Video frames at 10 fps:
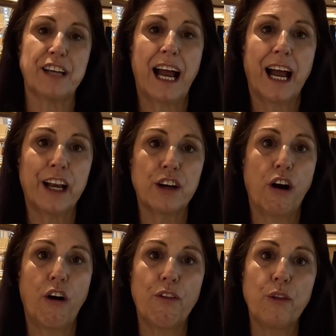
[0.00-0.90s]
to hang
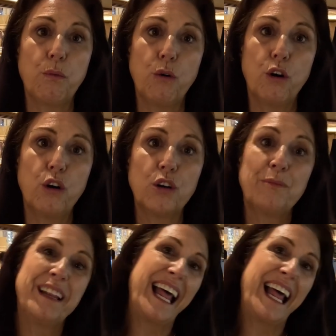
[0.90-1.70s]
on the wall.